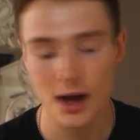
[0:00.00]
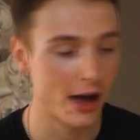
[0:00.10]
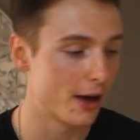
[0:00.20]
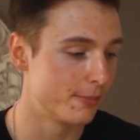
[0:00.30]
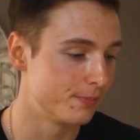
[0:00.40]

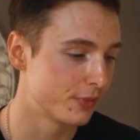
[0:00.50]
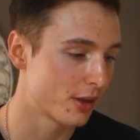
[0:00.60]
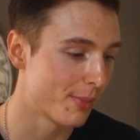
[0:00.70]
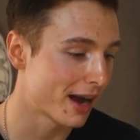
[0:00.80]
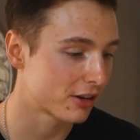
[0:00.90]

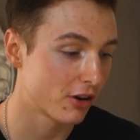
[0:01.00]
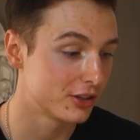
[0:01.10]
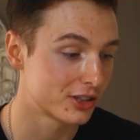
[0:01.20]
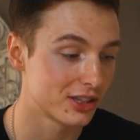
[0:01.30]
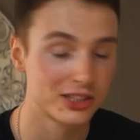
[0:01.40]
The
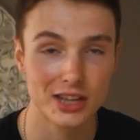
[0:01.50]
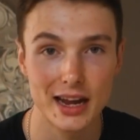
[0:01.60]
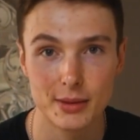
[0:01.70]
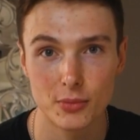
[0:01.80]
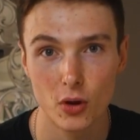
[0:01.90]
macros are the
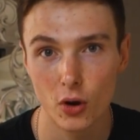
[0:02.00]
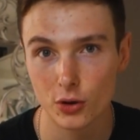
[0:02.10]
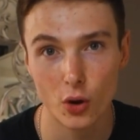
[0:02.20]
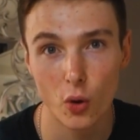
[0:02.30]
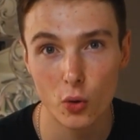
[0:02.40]
same
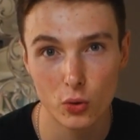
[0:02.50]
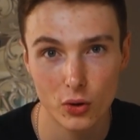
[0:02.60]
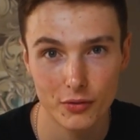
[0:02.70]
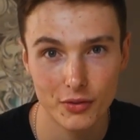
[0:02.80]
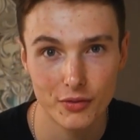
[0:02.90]
on all
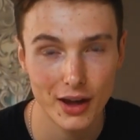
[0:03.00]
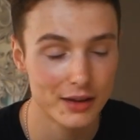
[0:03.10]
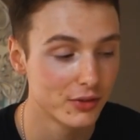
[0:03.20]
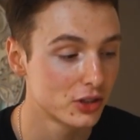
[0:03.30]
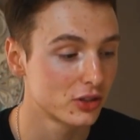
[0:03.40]
of the
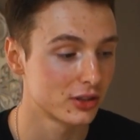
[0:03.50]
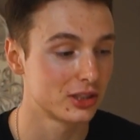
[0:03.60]
flavours,